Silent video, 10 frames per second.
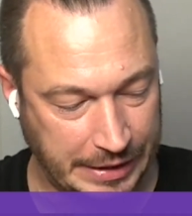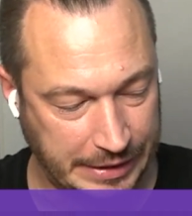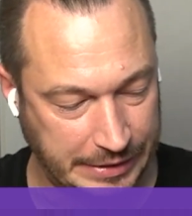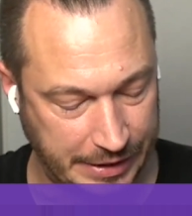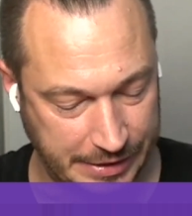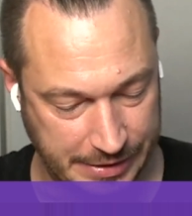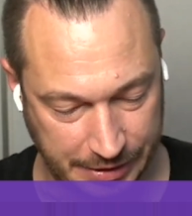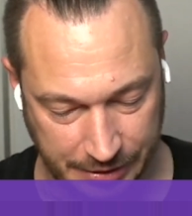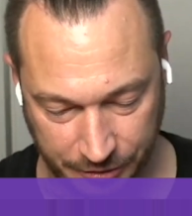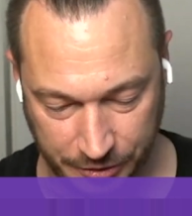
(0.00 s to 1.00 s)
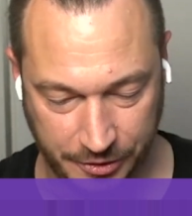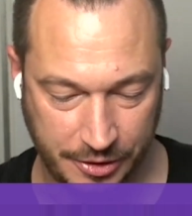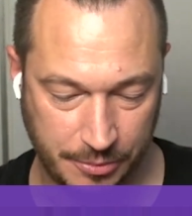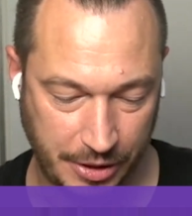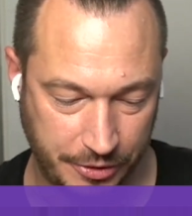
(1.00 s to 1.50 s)
And that is that if you
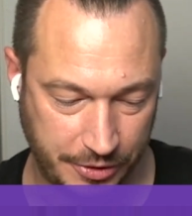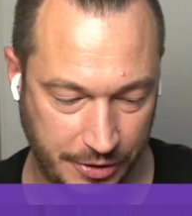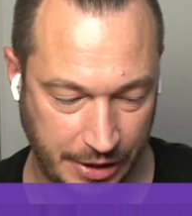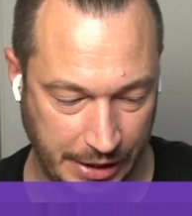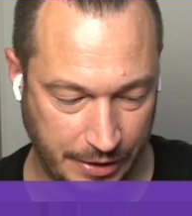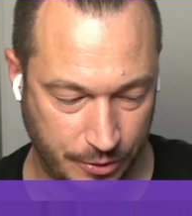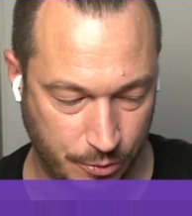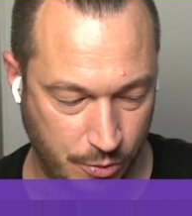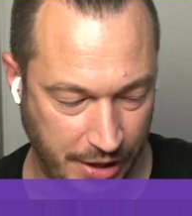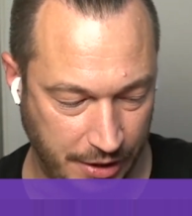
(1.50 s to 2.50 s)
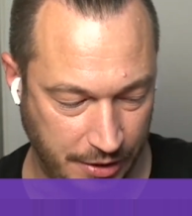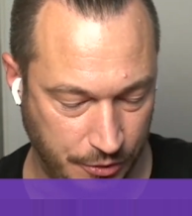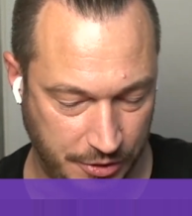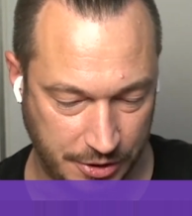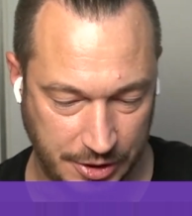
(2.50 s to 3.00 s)
think about it, the way
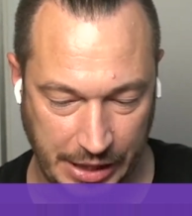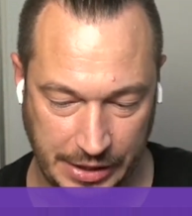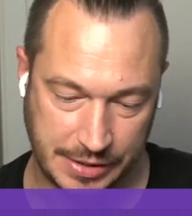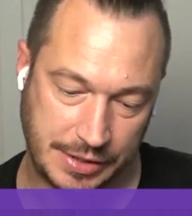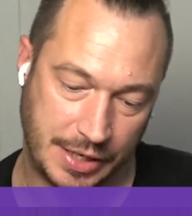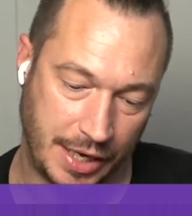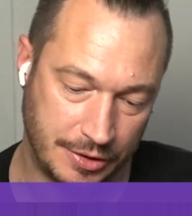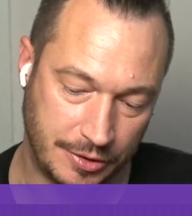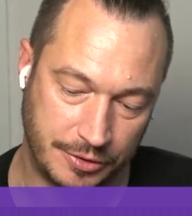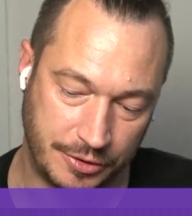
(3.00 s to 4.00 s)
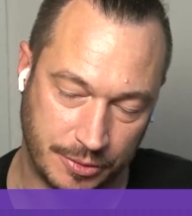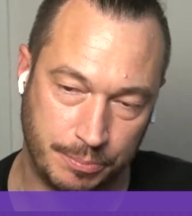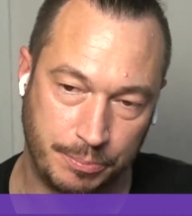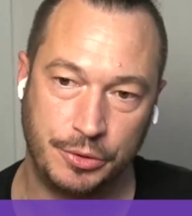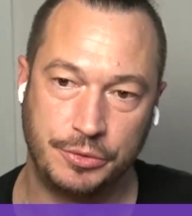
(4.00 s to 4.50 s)
you today scale the
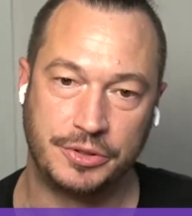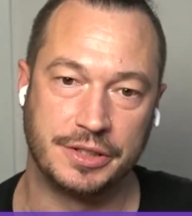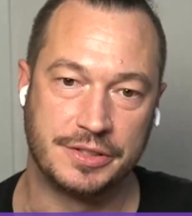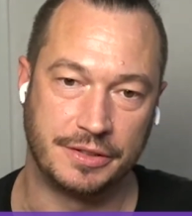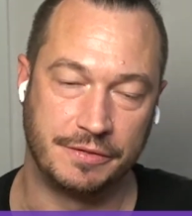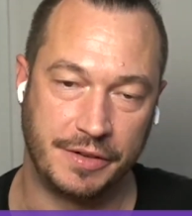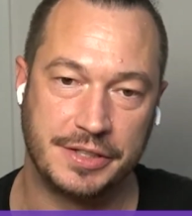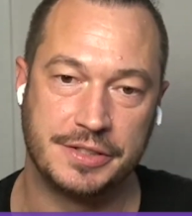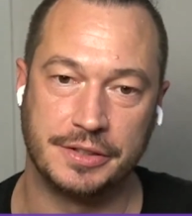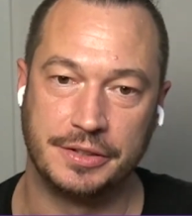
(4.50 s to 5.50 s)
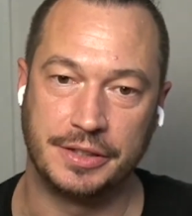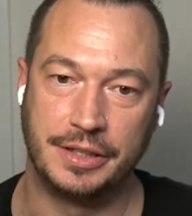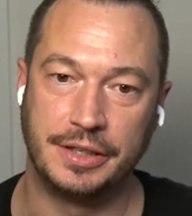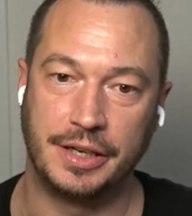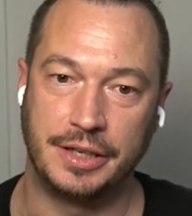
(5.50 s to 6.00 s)
compute that's invested
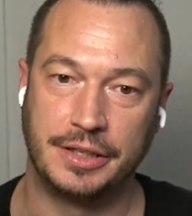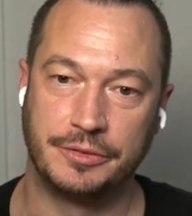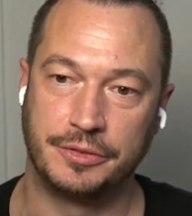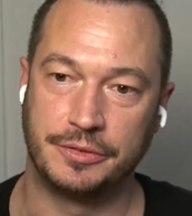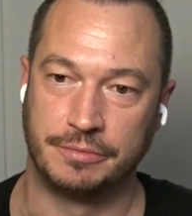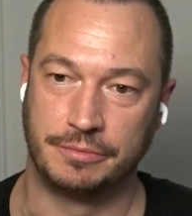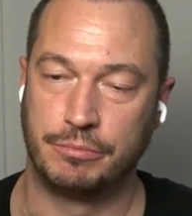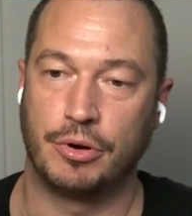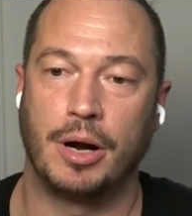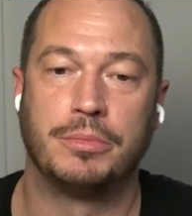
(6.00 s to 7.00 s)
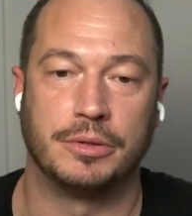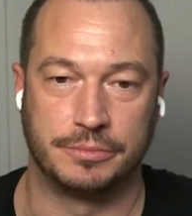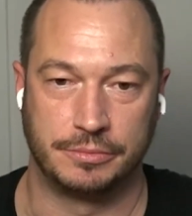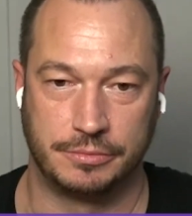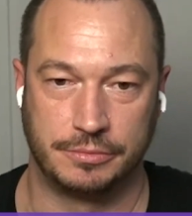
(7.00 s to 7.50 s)
in a given problem,